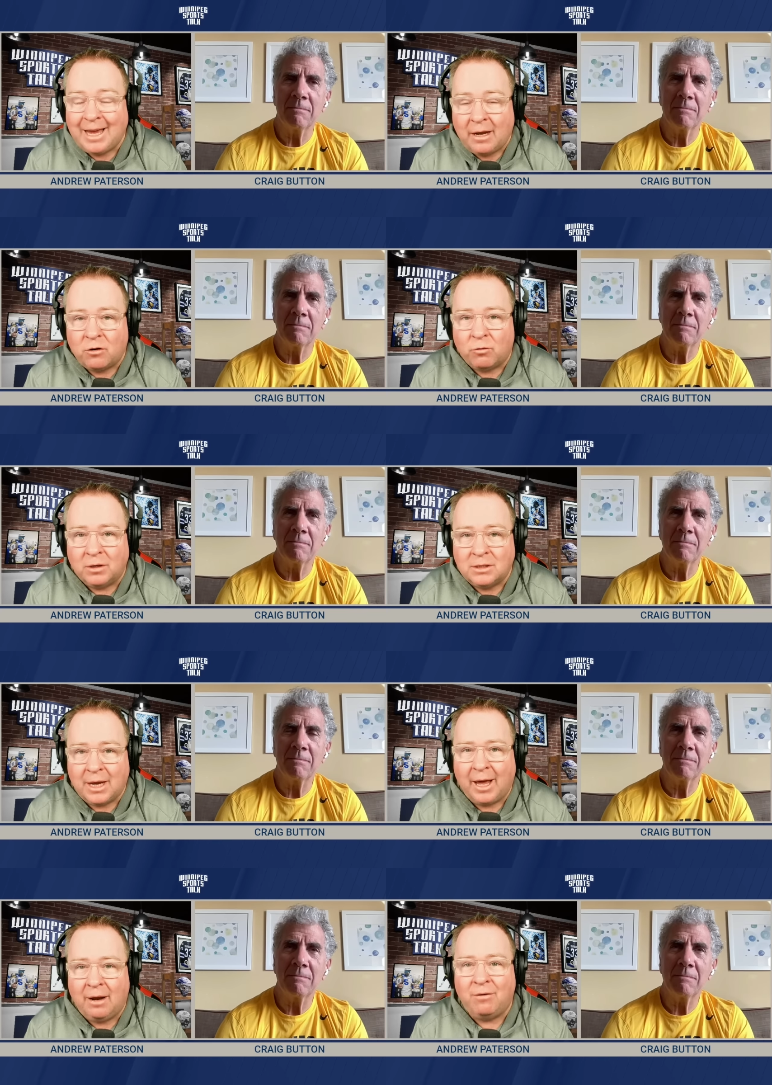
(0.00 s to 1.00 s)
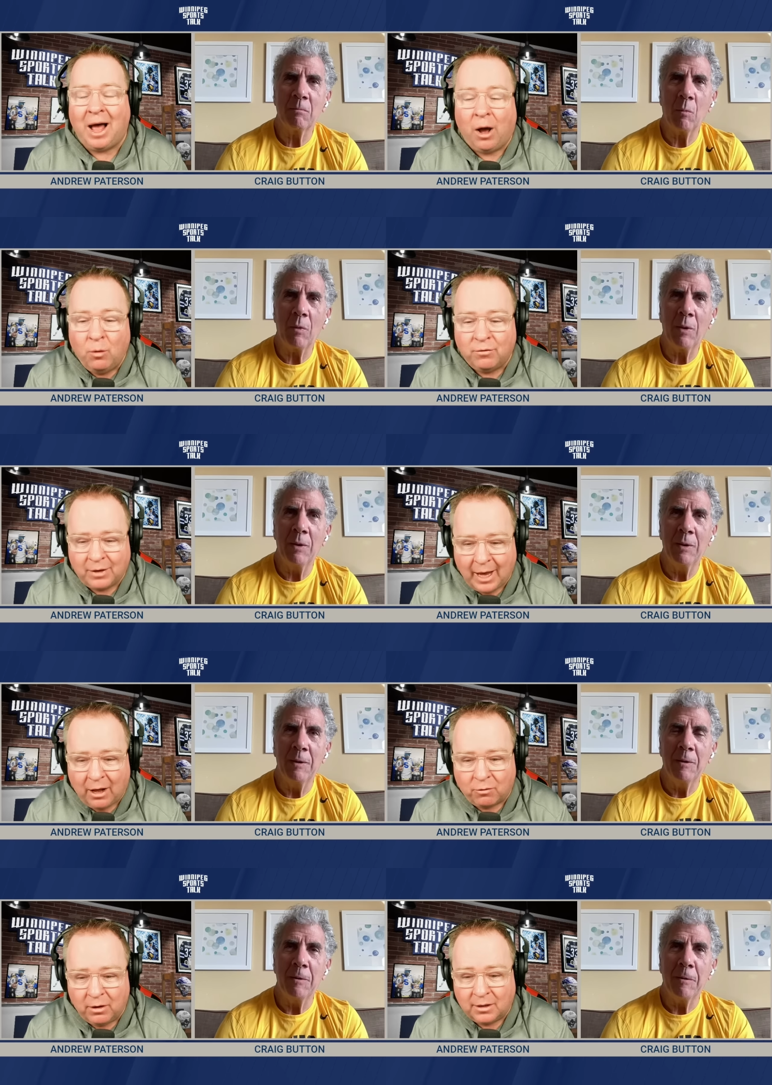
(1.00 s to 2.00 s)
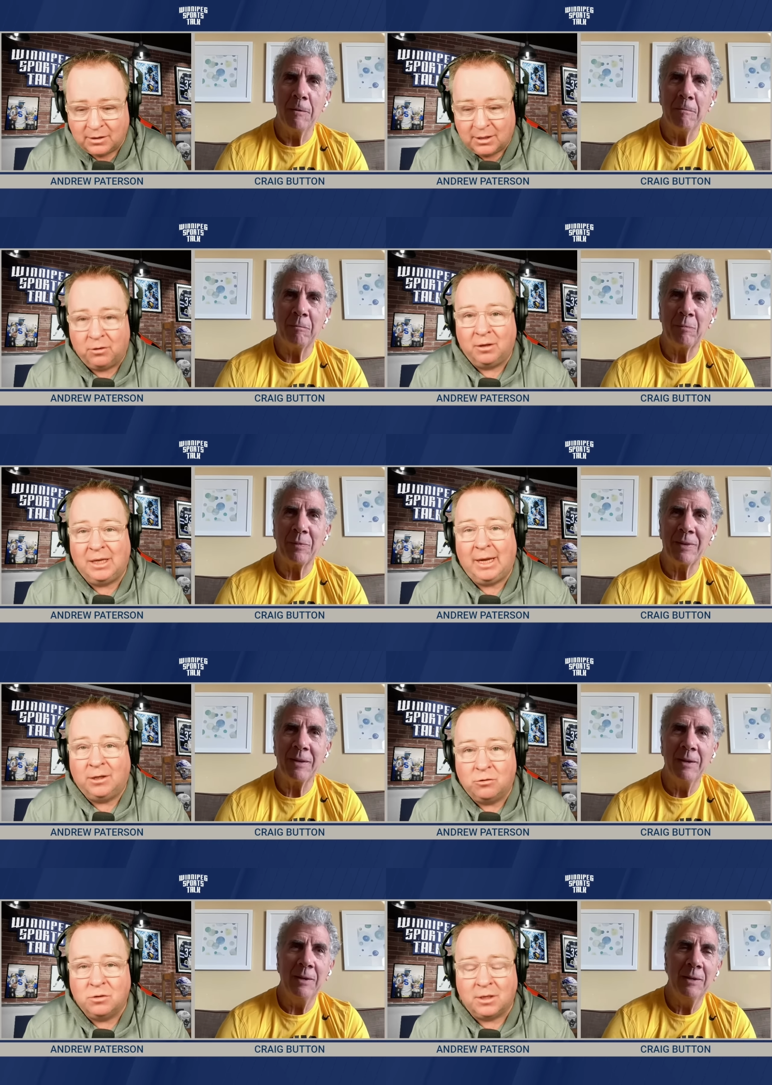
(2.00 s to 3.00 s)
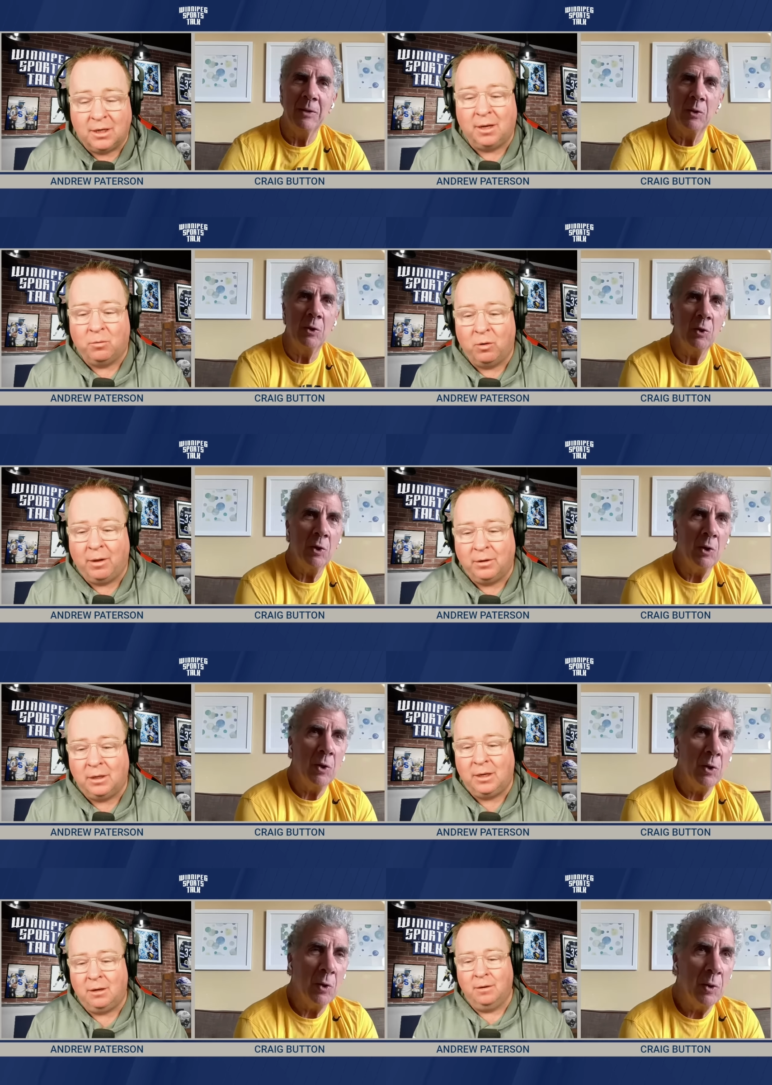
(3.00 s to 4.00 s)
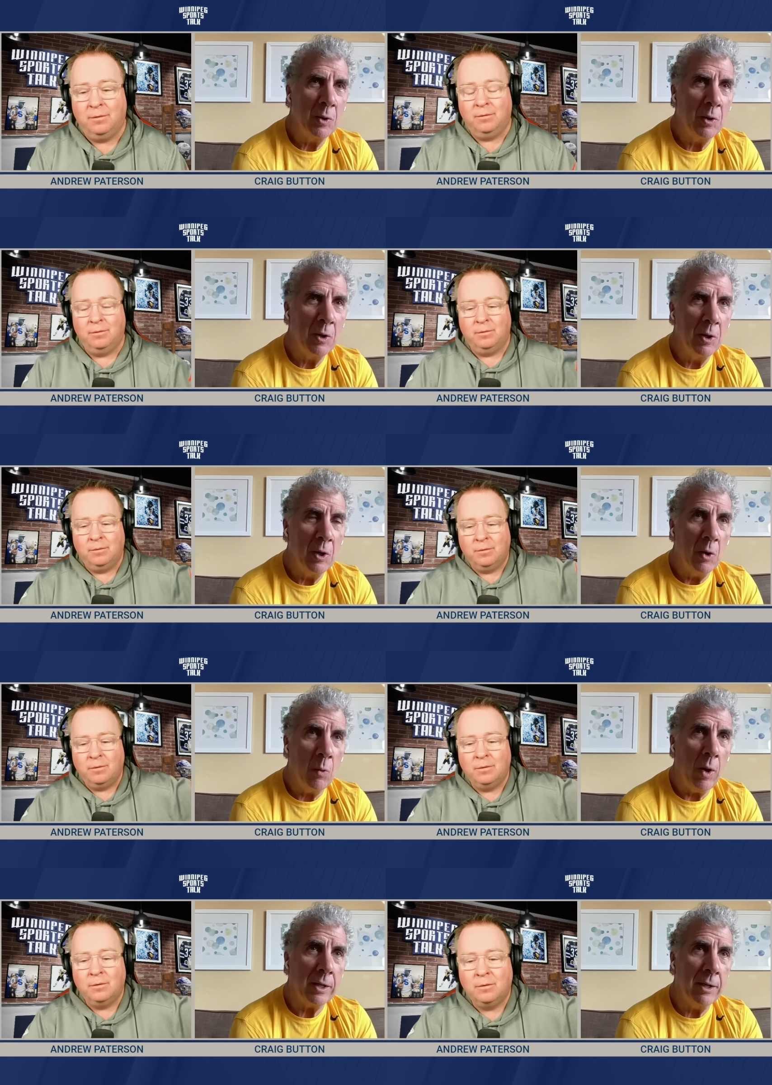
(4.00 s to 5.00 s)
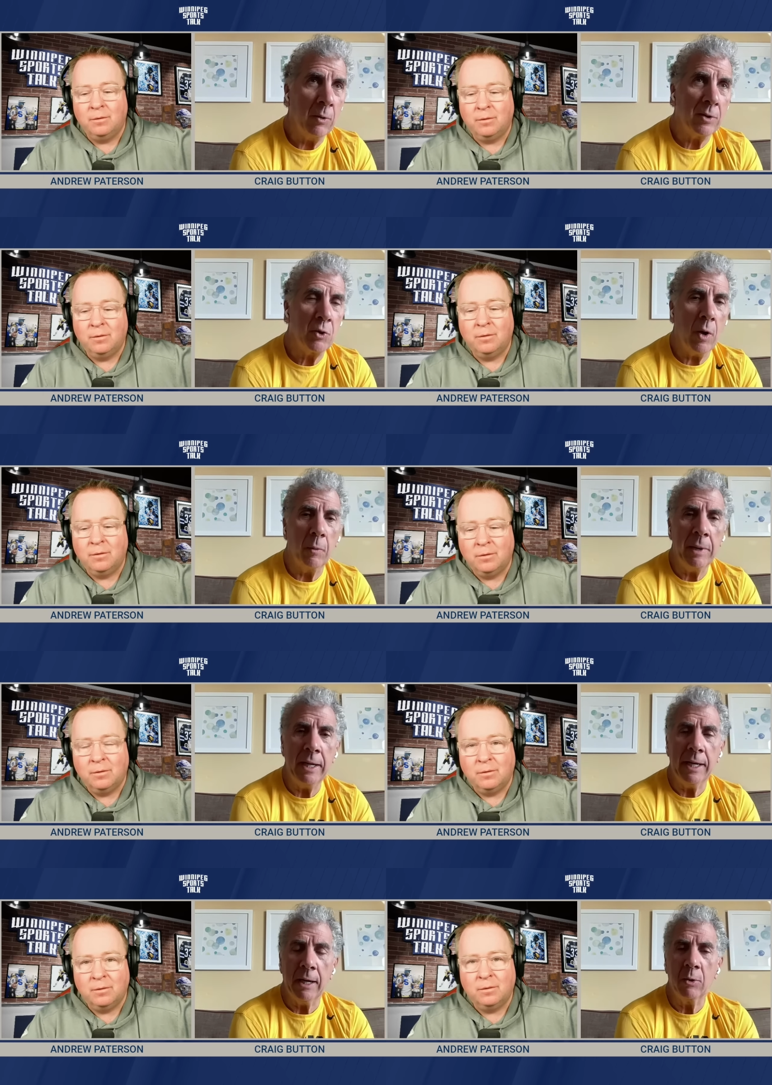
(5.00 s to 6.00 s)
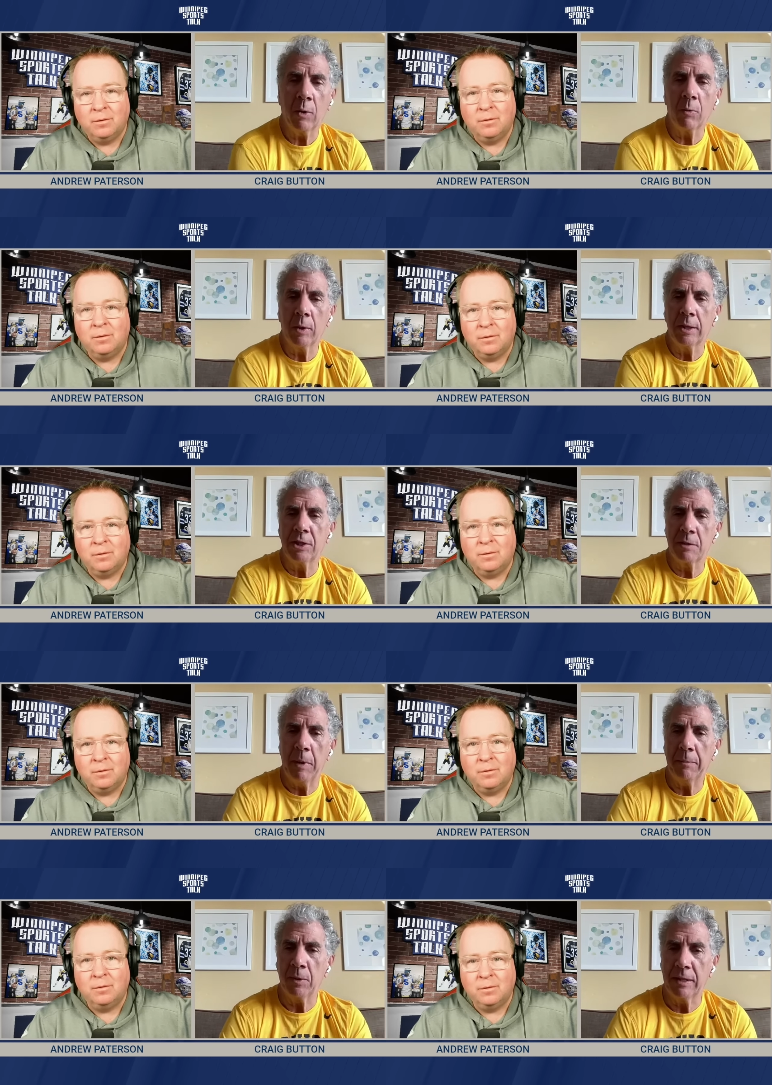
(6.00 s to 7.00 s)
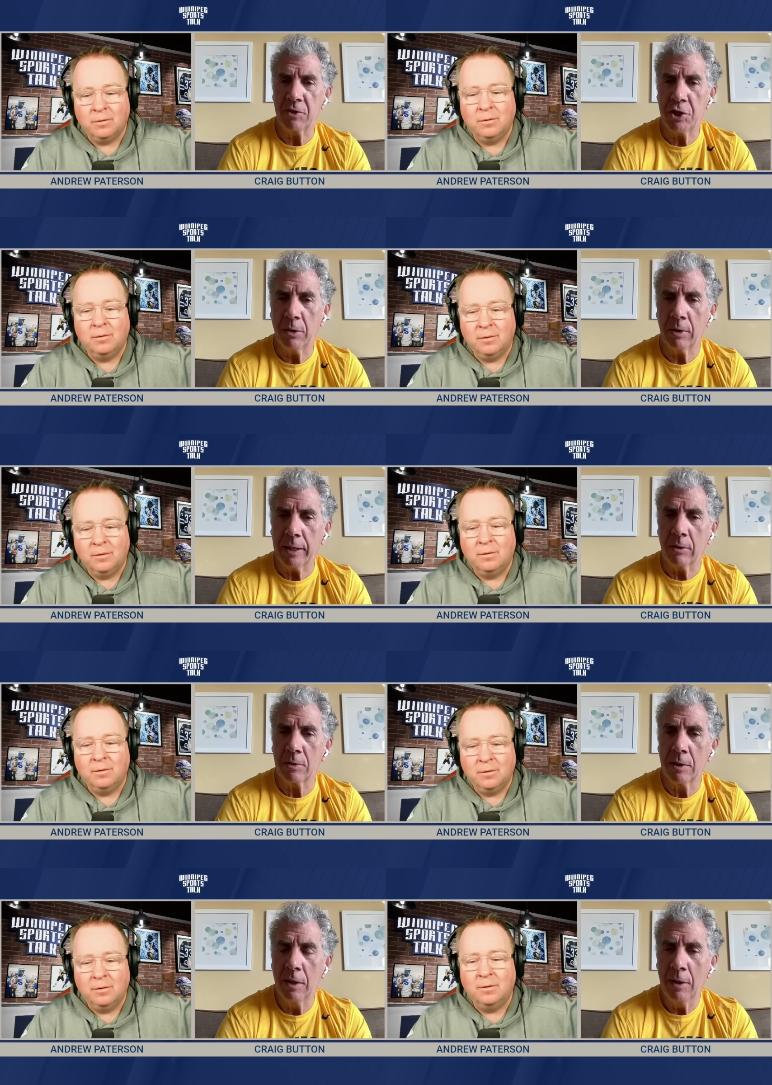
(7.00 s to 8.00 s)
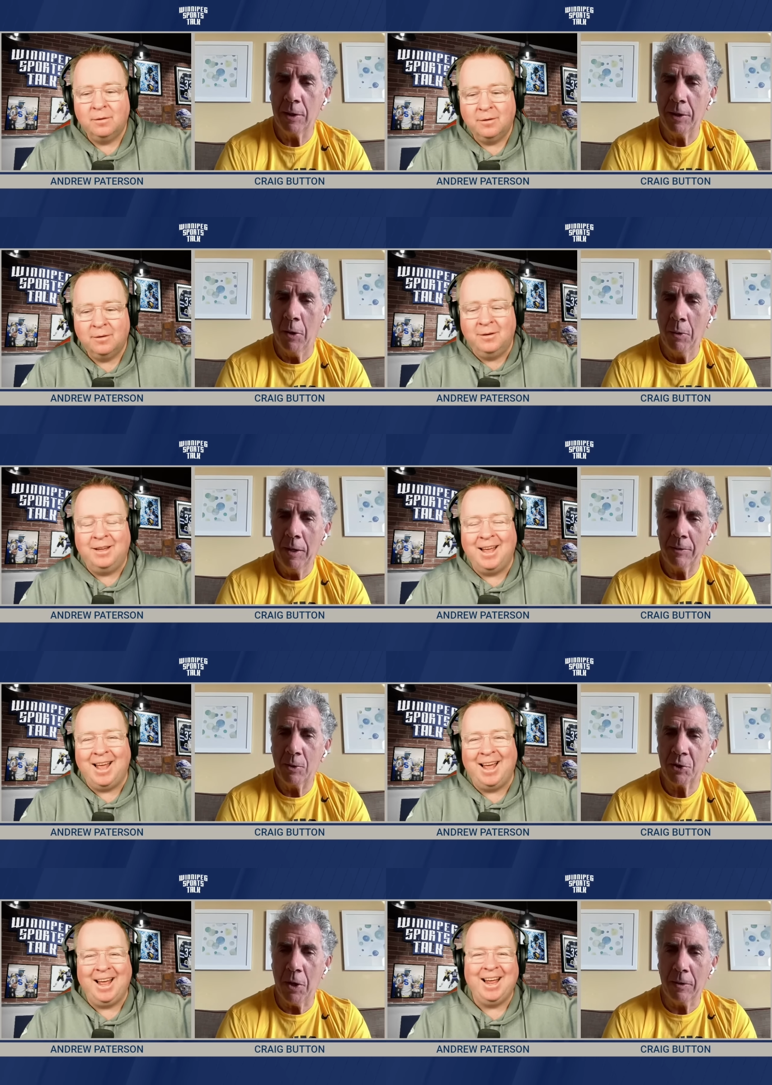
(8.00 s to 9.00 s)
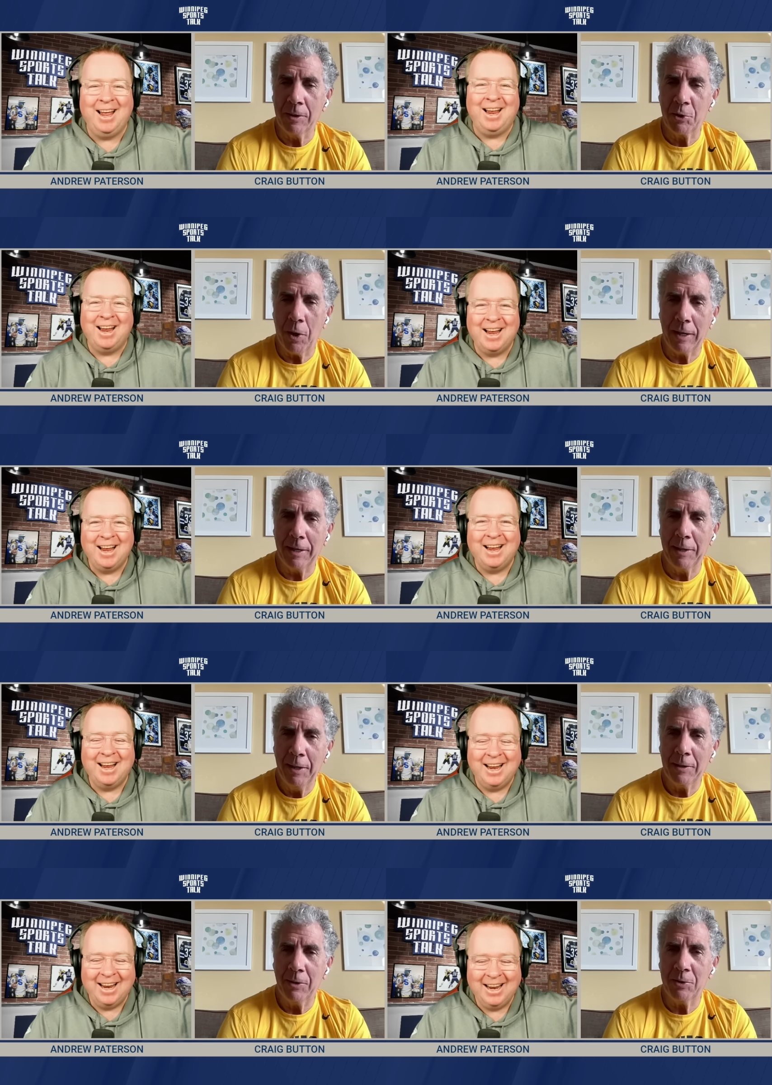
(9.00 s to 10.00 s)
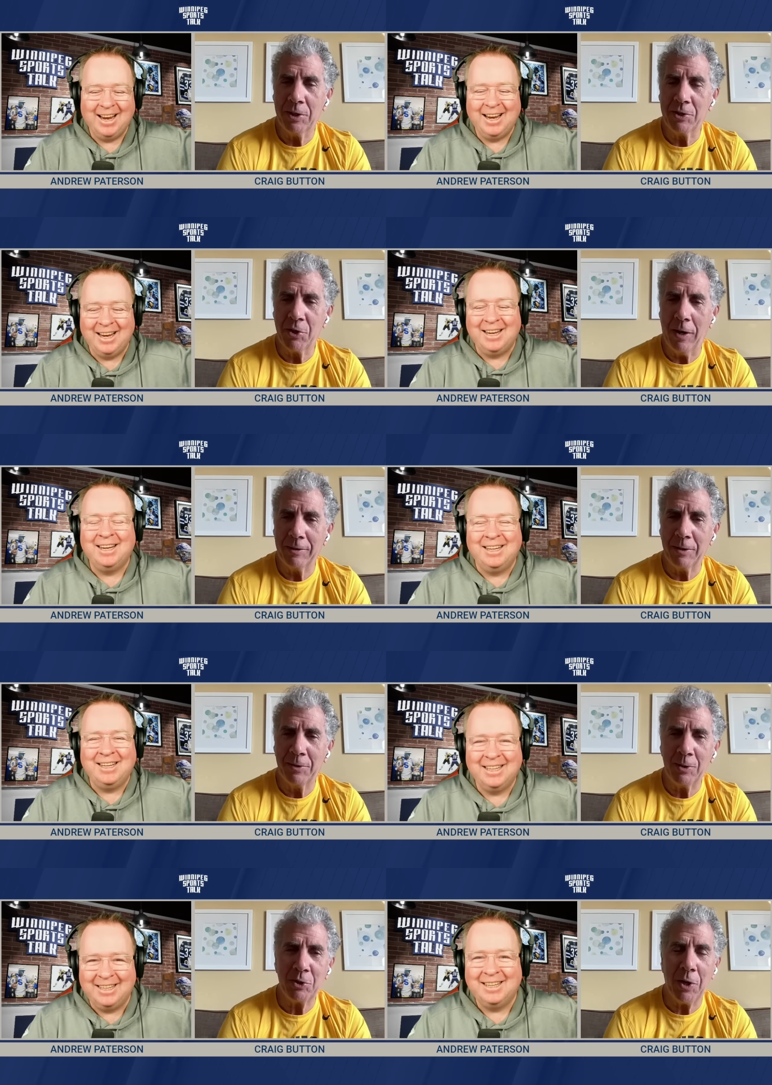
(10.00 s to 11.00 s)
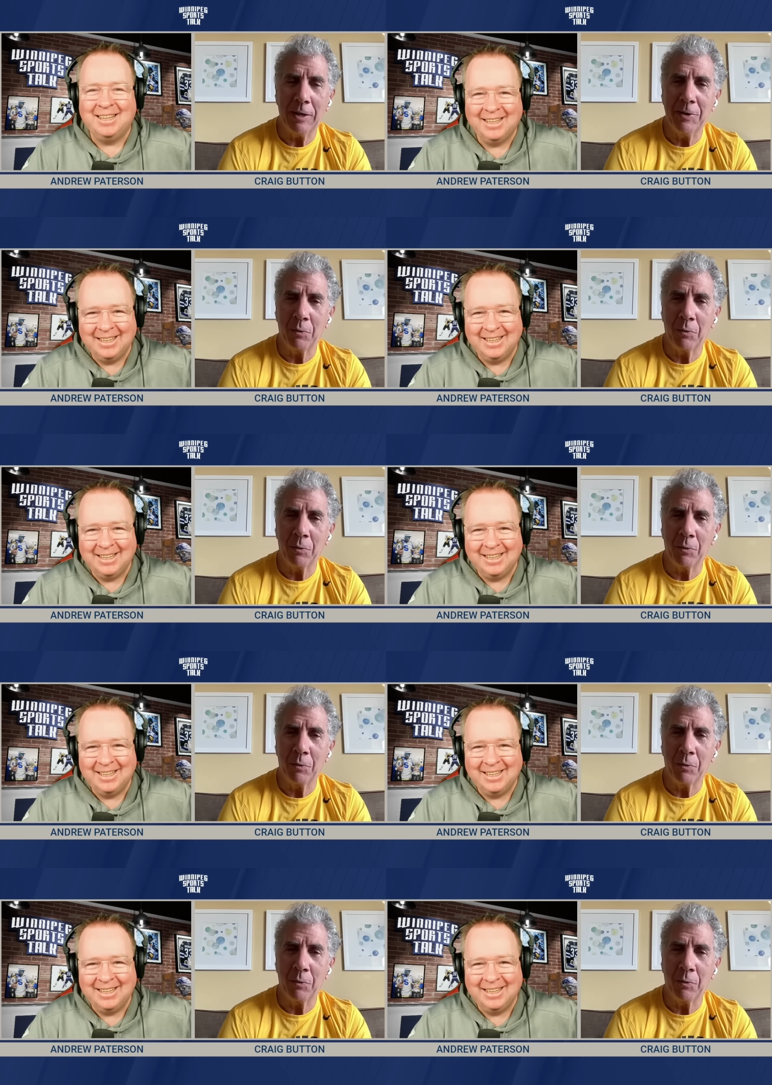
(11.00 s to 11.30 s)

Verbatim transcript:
Speaker 1: to get Chris Tanev out of Calgary, considering the interest in him around the league?
Speaker 2: Well, you know, the Toronto media, who are really just Maple Leafs cheerleaders, you know, they're starting to try to, they're just trying, they're,